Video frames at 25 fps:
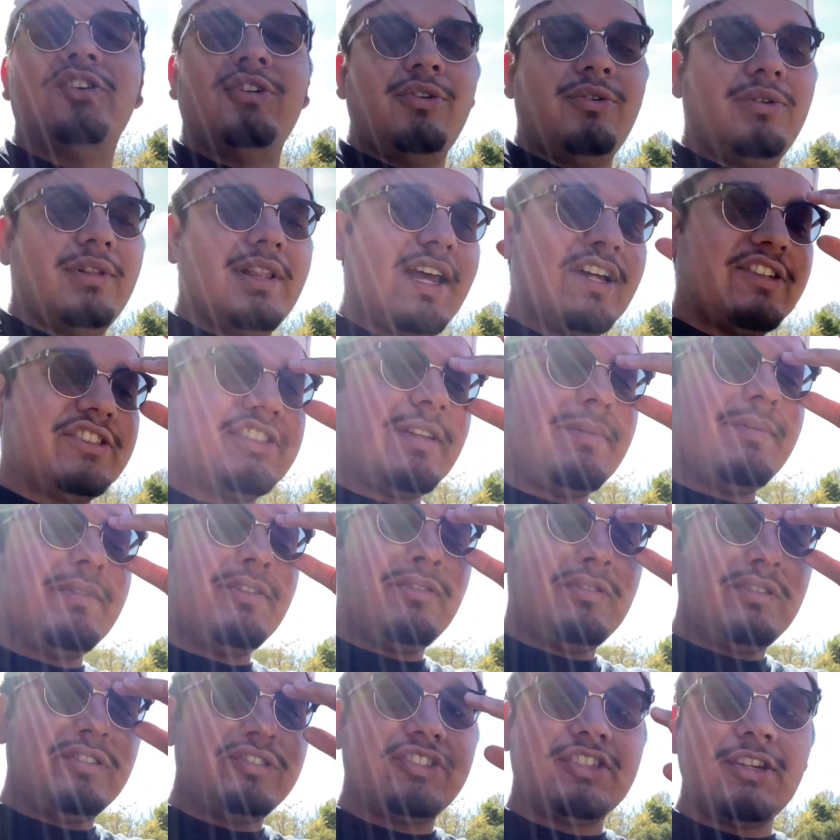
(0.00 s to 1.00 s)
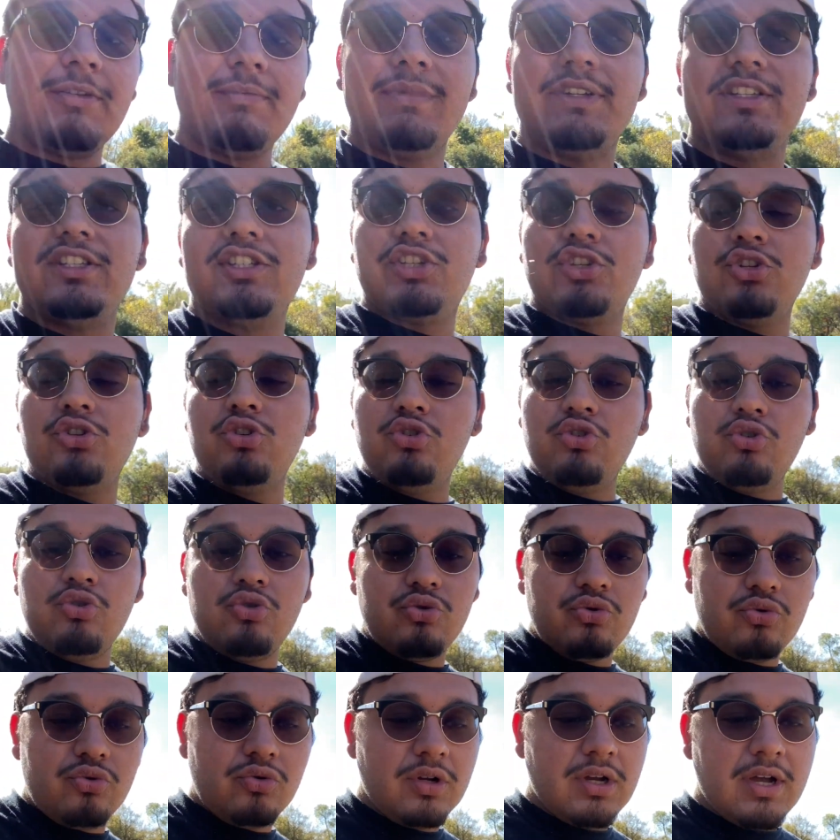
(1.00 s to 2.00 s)
last time they only sent me
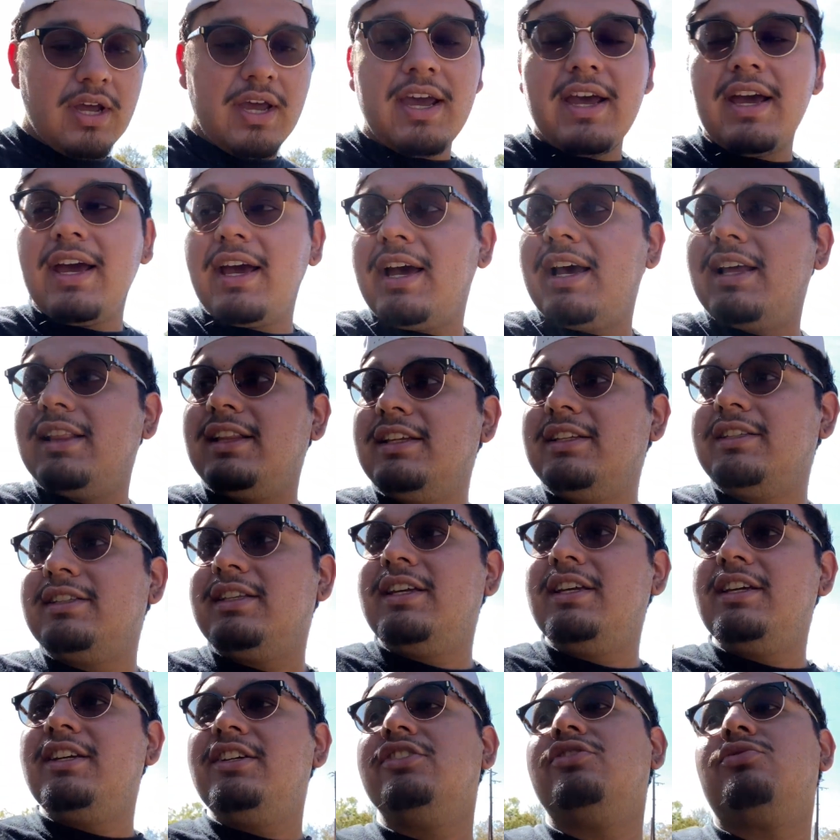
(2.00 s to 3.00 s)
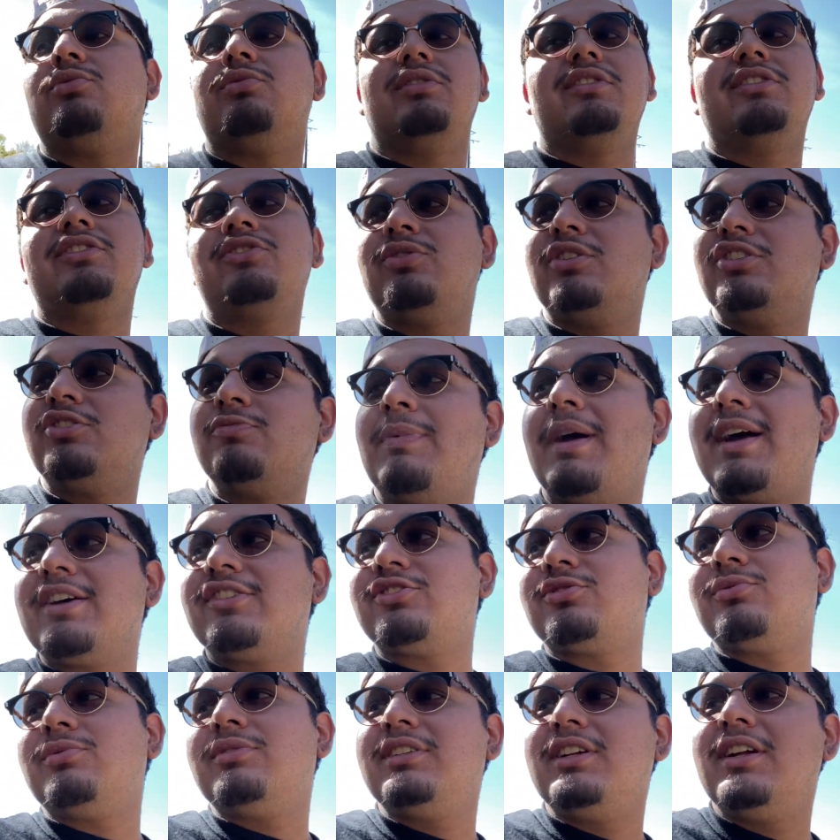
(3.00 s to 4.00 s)
2 LEDs, well, the switchbacks or
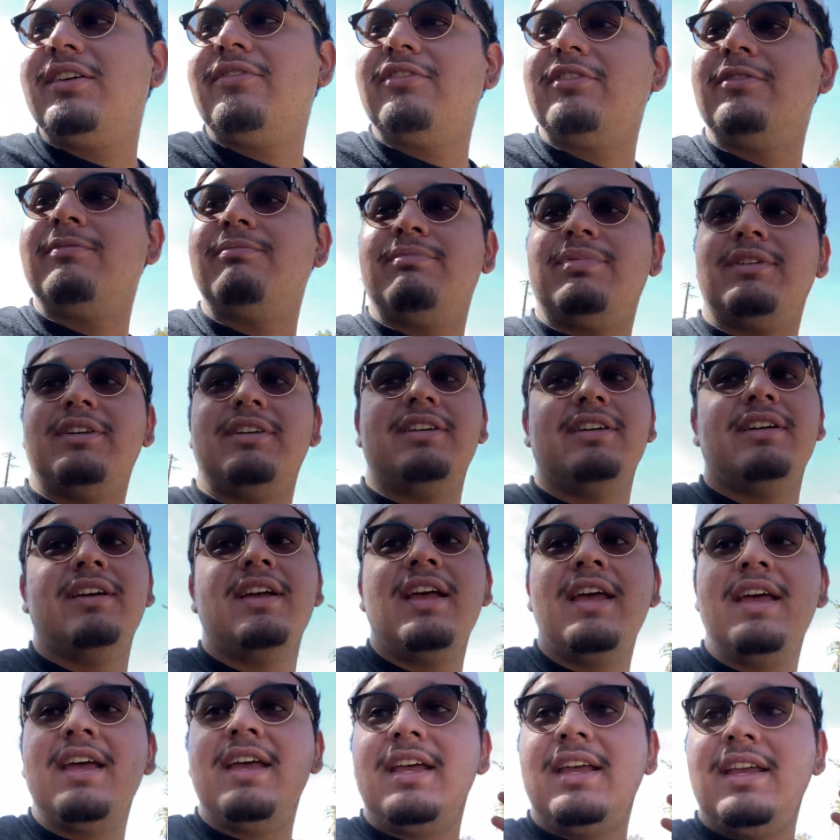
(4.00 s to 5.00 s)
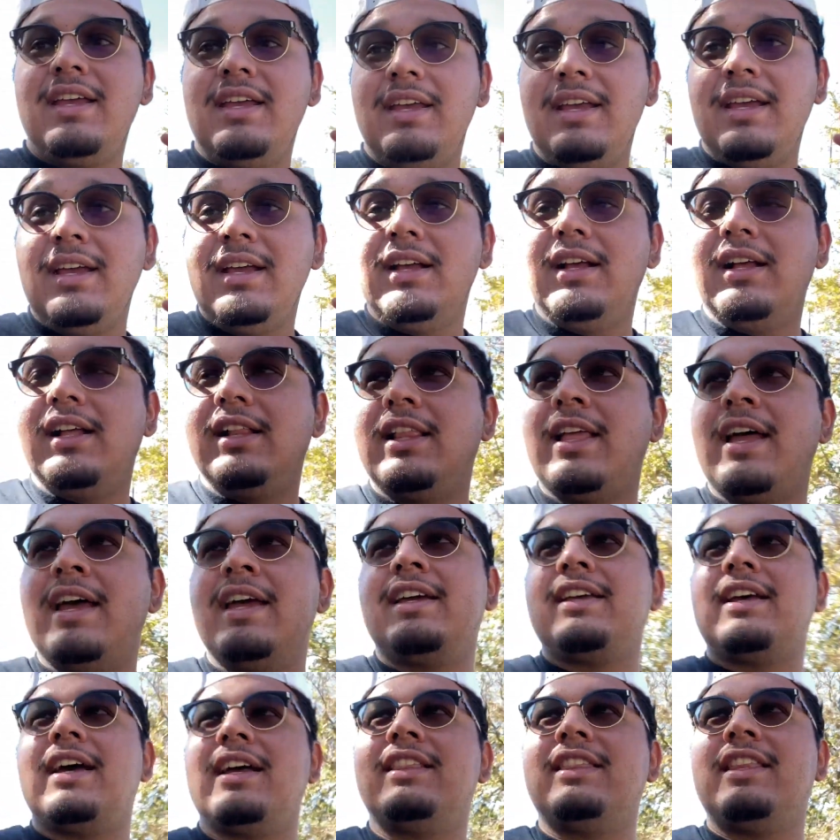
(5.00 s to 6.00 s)
whatever, but like
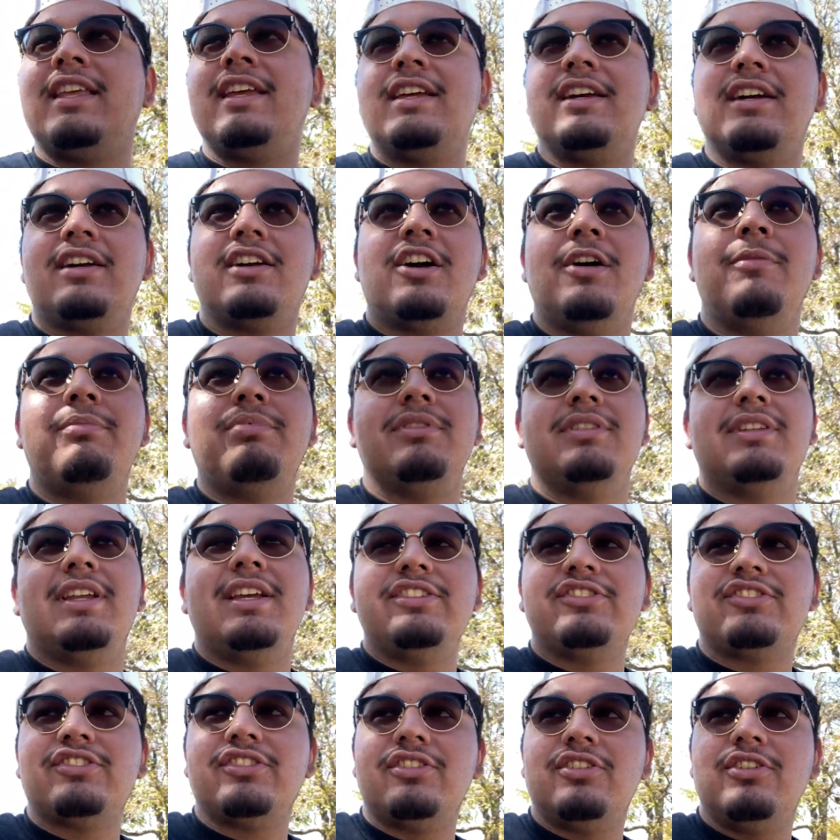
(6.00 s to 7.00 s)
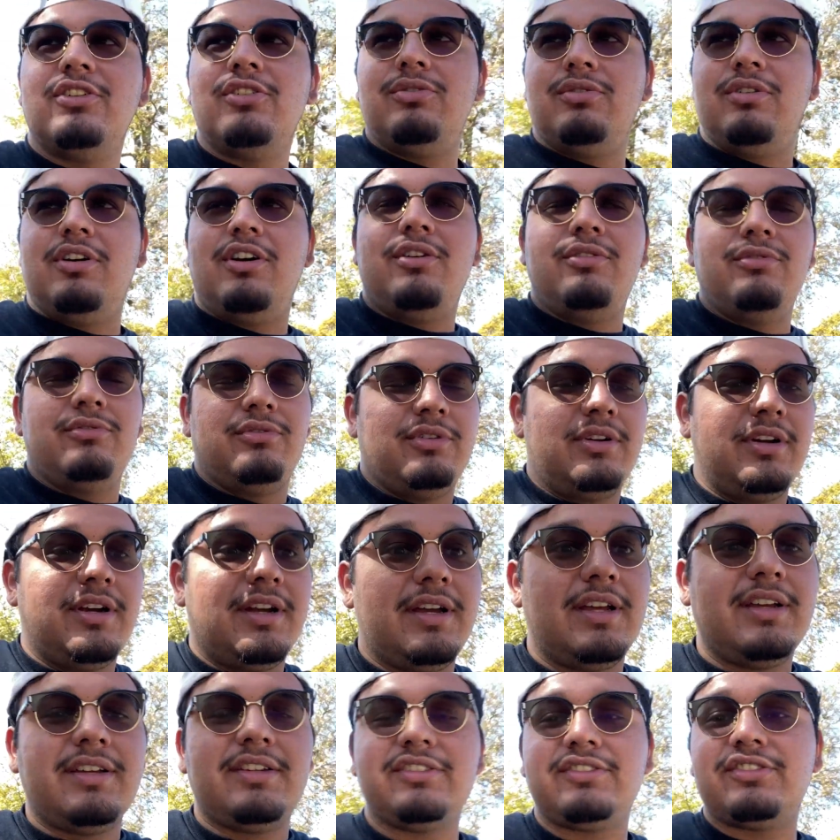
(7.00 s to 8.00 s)
I think a couple of days ago, oh
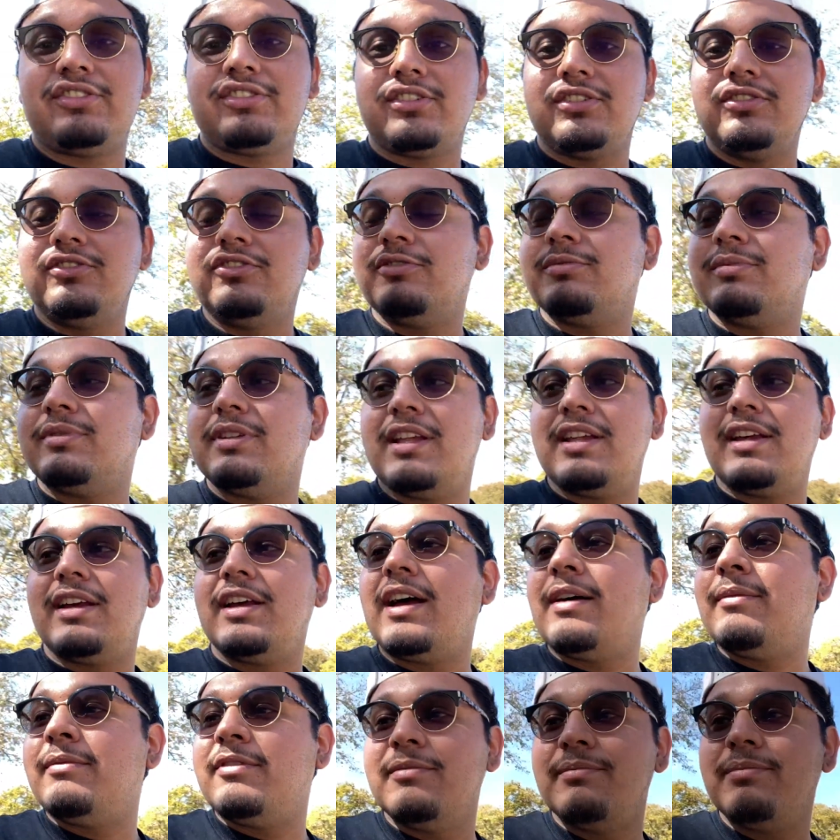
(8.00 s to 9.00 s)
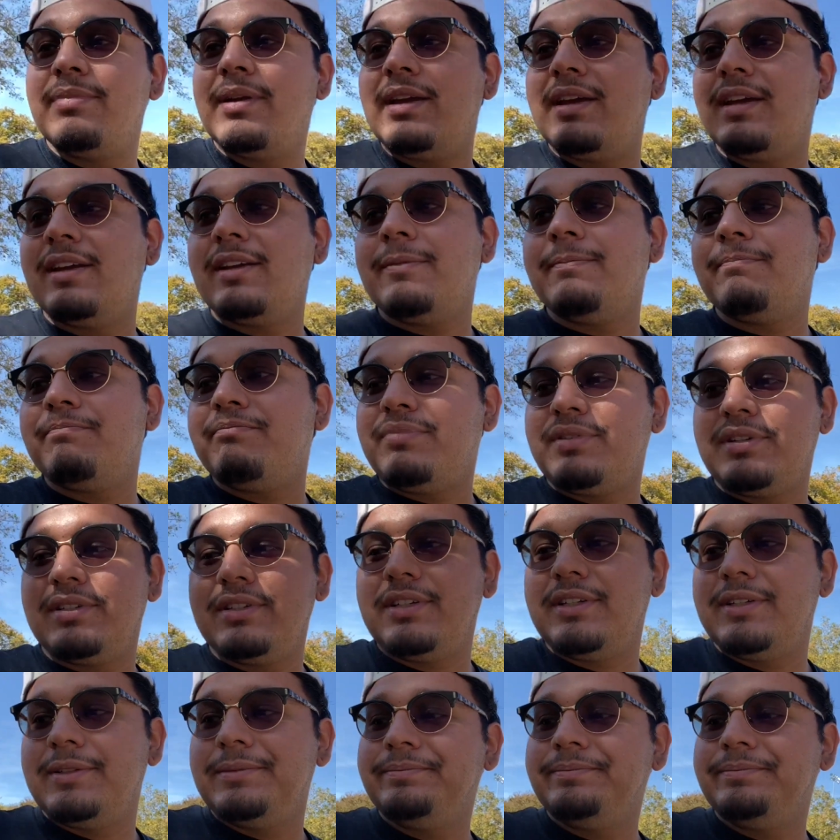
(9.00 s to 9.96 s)
excuse me, I'm in pain, but